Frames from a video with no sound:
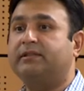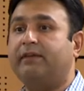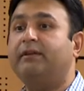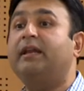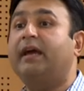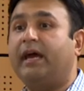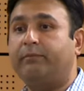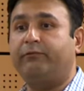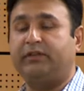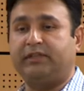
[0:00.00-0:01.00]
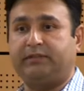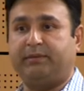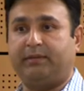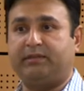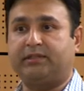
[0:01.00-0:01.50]
They will help with these
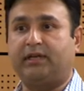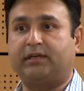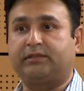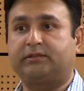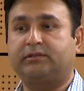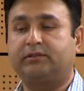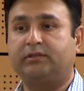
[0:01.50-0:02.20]
babies' lungs.